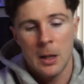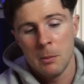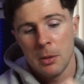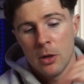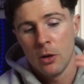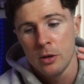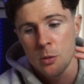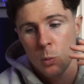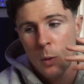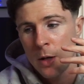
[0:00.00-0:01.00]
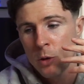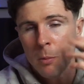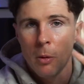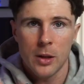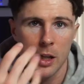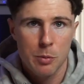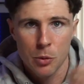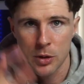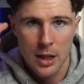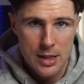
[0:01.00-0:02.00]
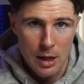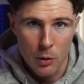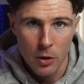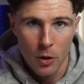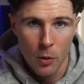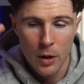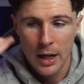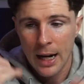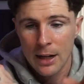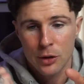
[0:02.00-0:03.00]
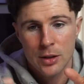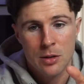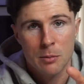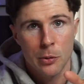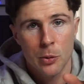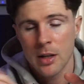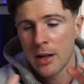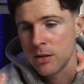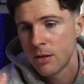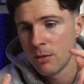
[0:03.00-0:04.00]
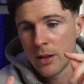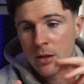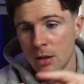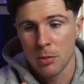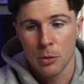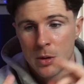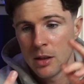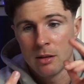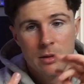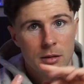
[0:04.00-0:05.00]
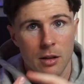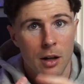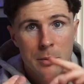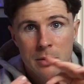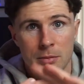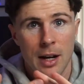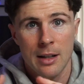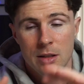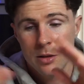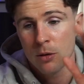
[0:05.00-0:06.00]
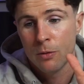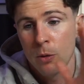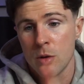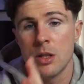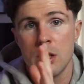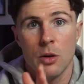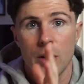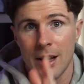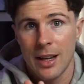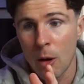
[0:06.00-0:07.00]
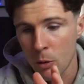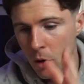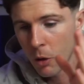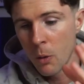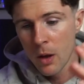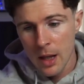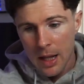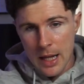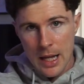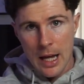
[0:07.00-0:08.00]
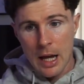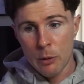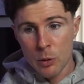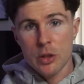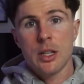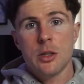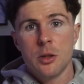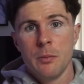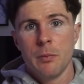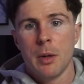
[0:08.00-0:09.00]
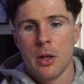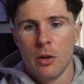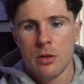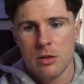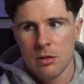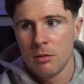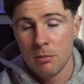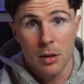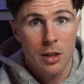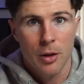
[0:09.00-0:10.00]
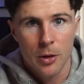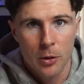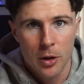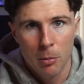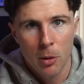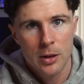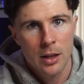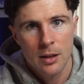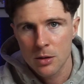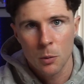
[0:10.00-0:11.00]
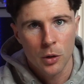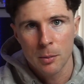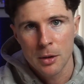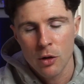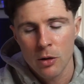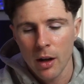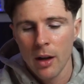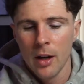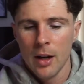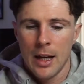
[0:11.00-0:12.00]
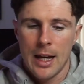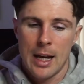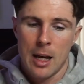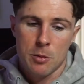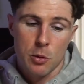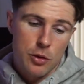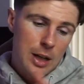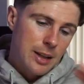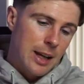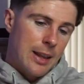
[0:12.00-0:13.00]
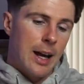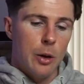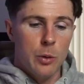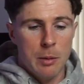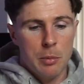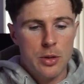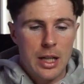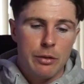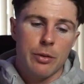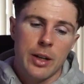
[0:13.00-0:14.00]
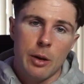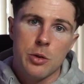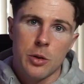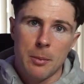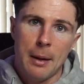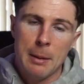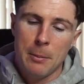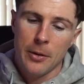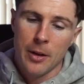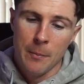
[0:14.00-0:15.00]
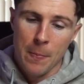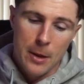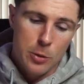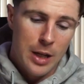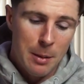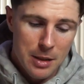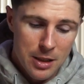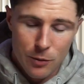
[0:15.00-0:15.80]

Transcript: because when your body is processing alcohol, it actually doesn't process things like protein, carbs, fats. It just focuses on getting the alcohol out of your system, because believe it or not, your body doesn't want to be drunk. So it tries to get that out and puts everything else on the back burner. So that means